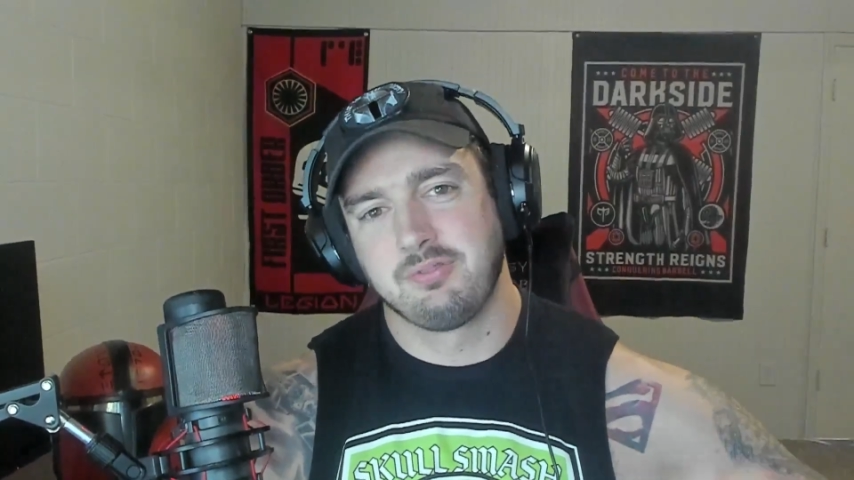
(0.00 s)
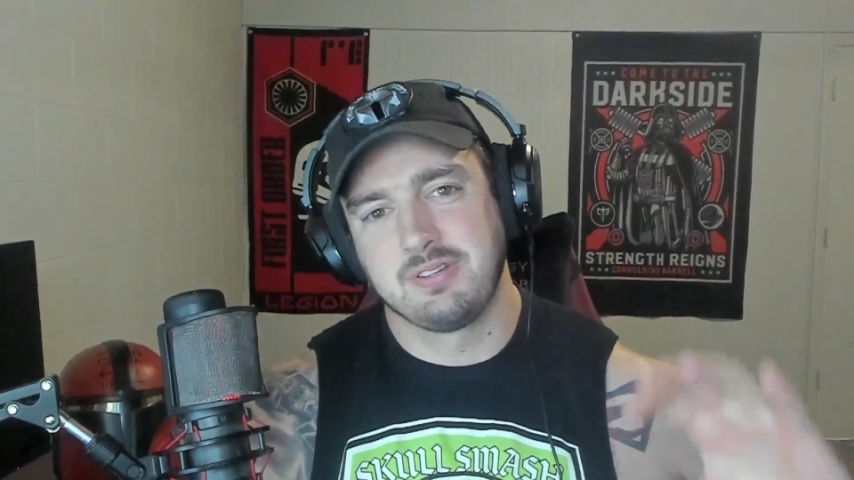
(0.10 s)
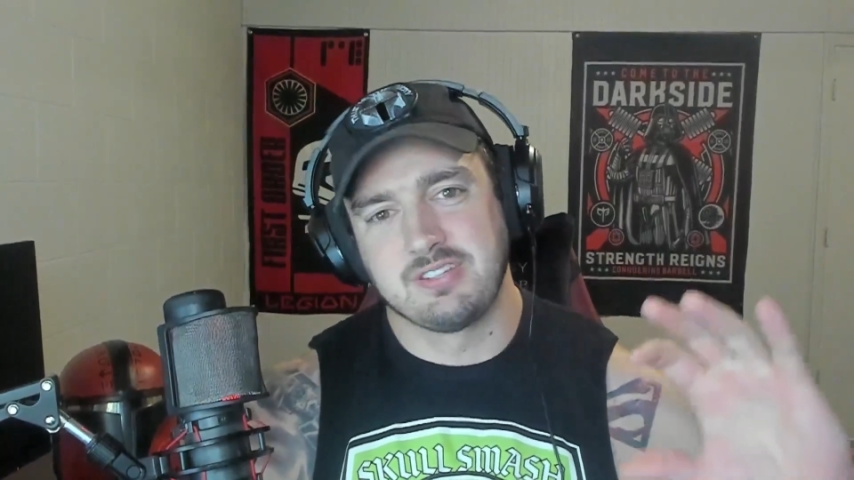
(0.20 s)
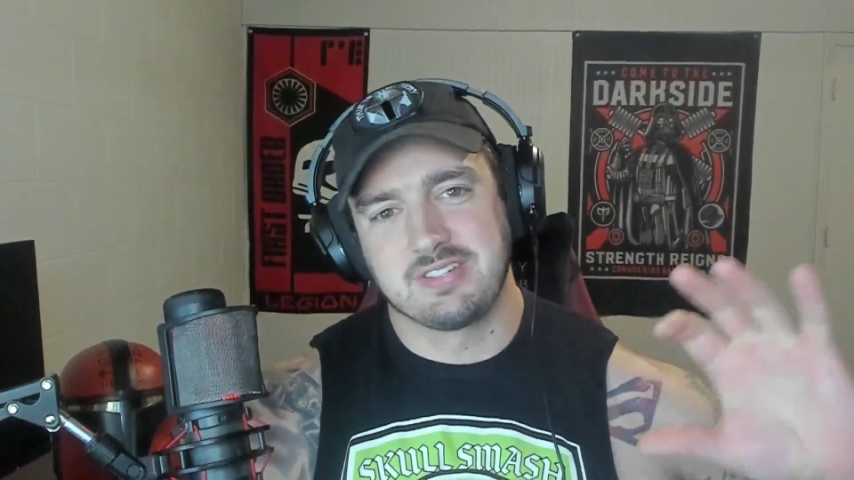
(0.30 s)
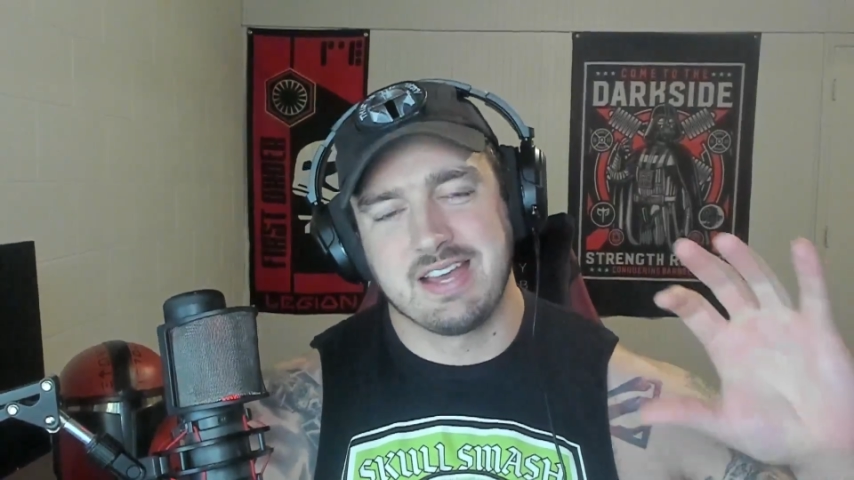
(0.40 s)

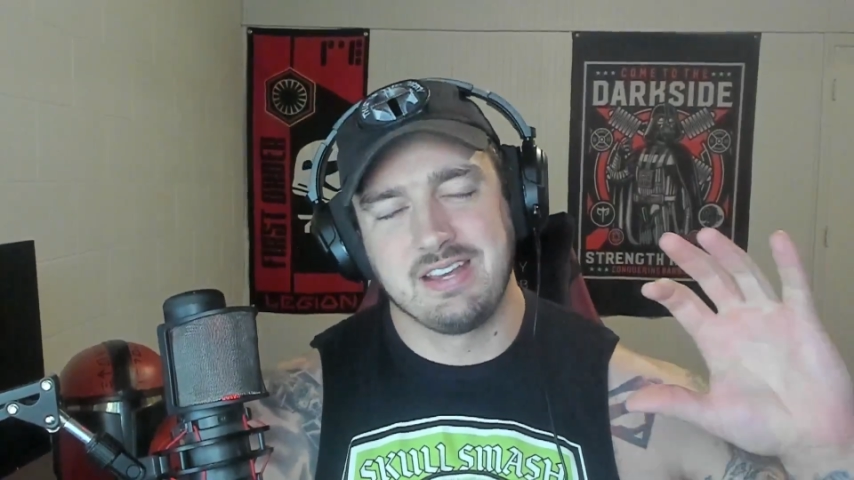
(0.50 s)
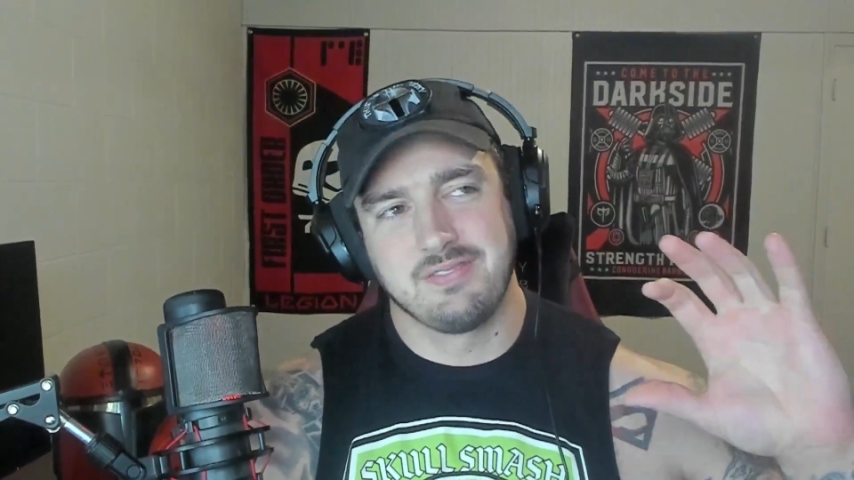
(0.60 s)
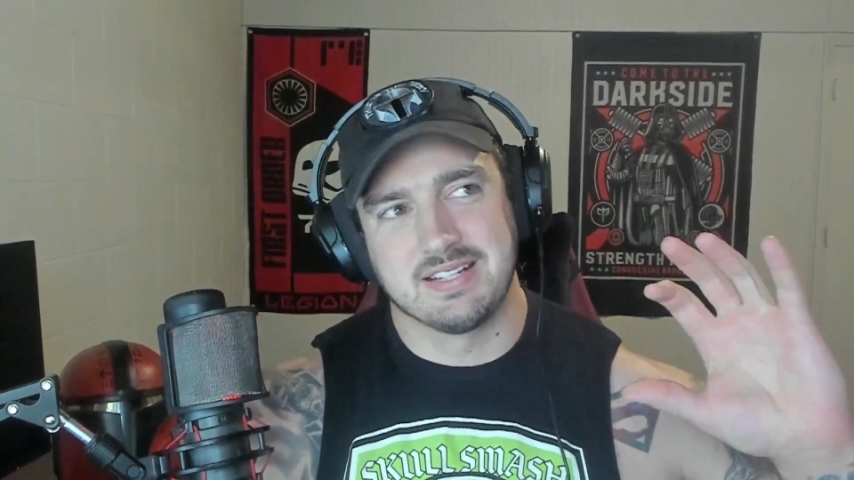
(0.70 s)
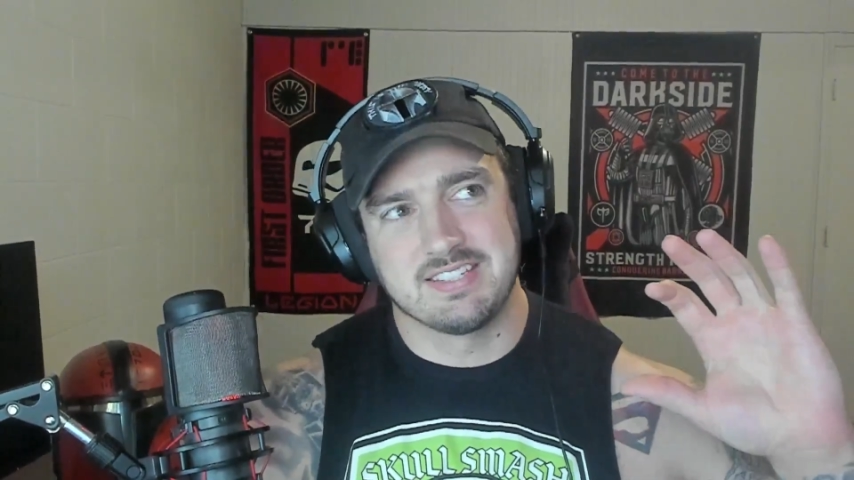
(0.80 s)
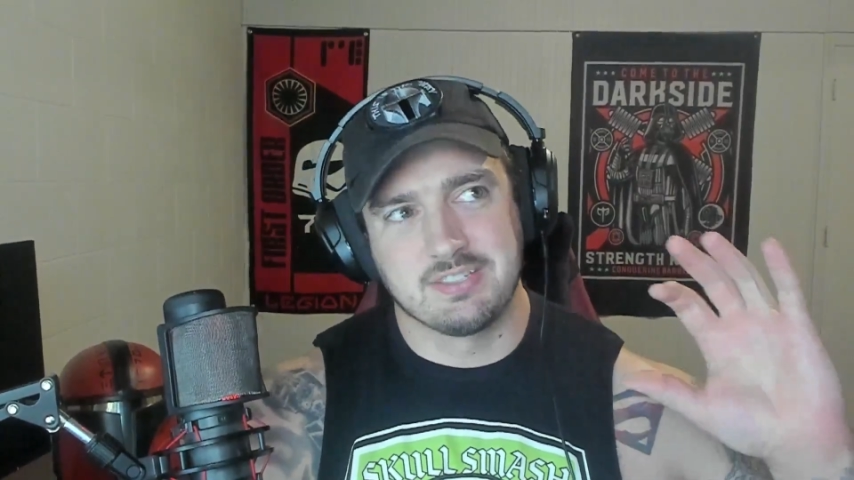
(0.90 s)
range is kind of
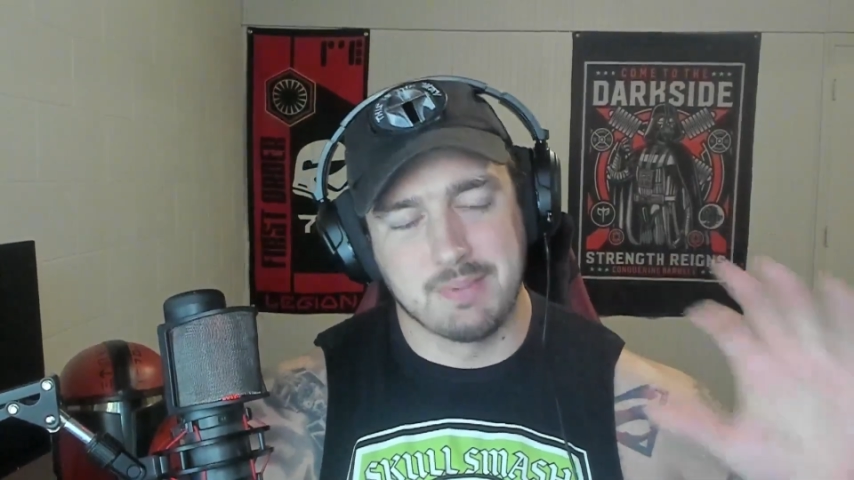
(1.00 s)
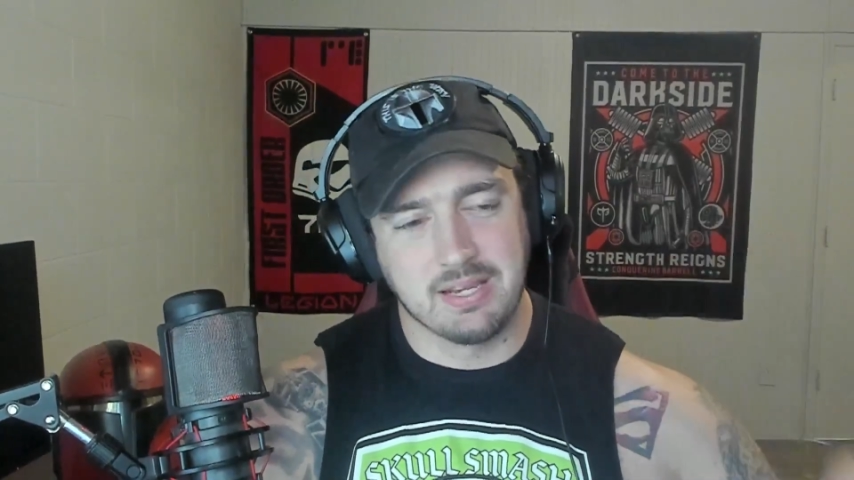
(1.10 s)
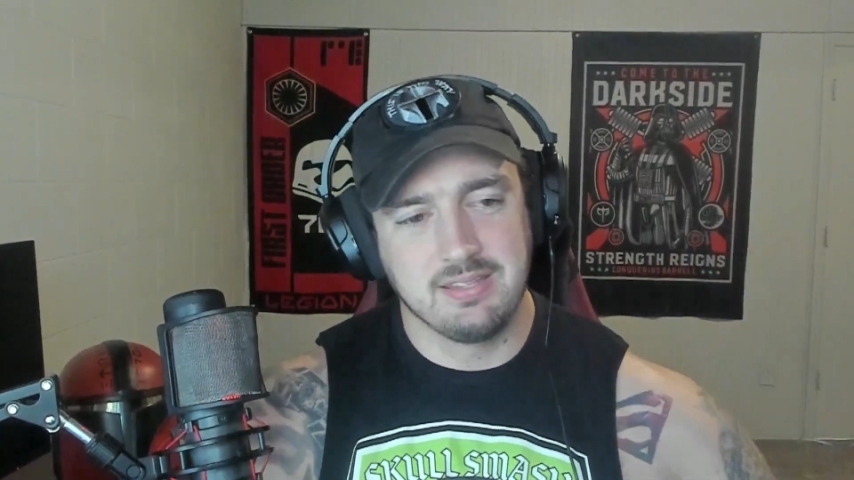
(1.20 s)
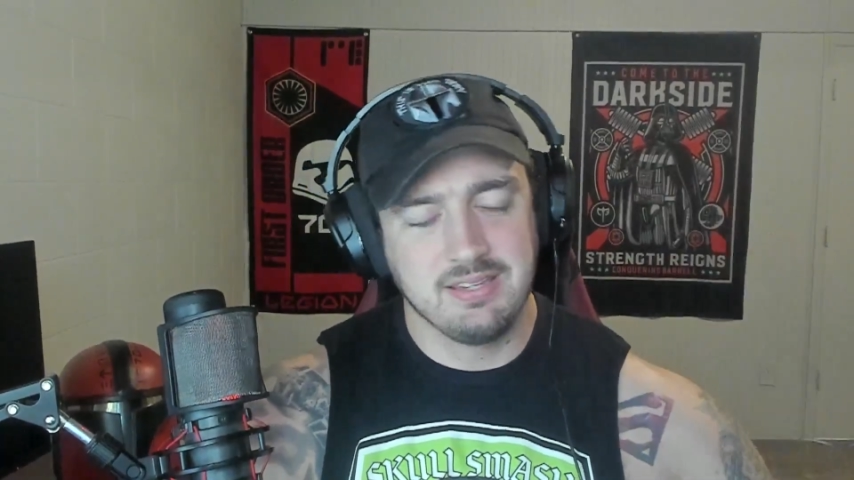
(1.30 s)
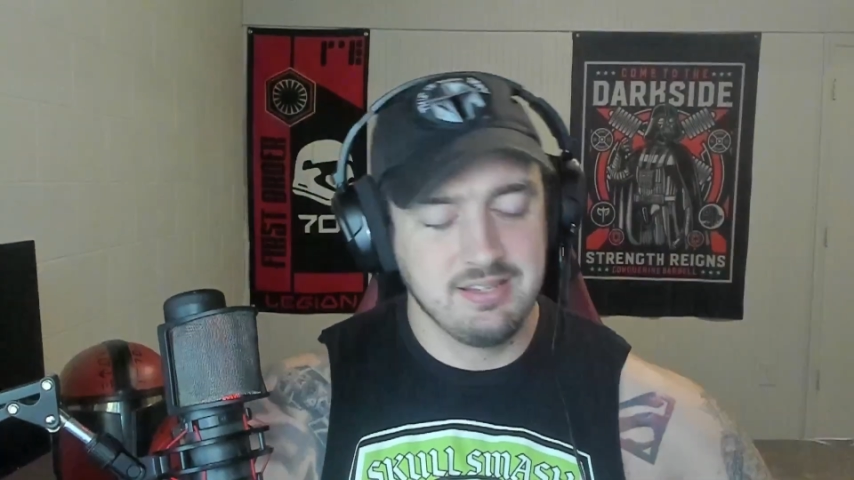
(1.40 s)

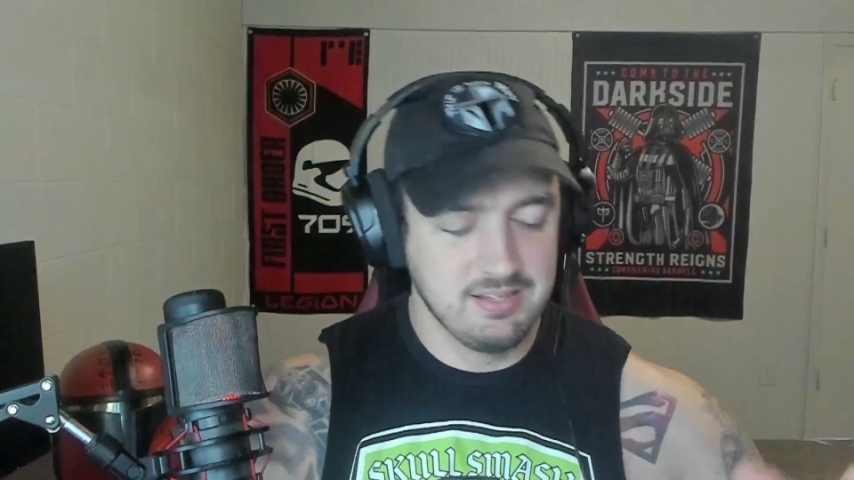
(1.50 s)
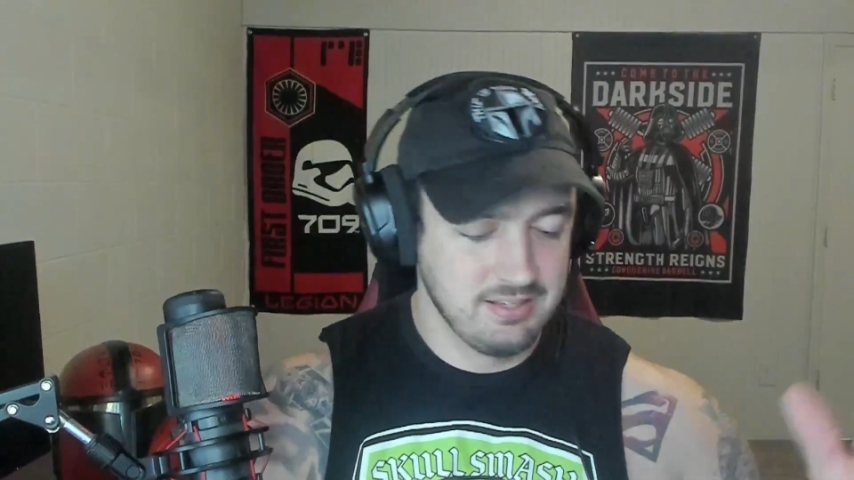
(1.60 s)
expected.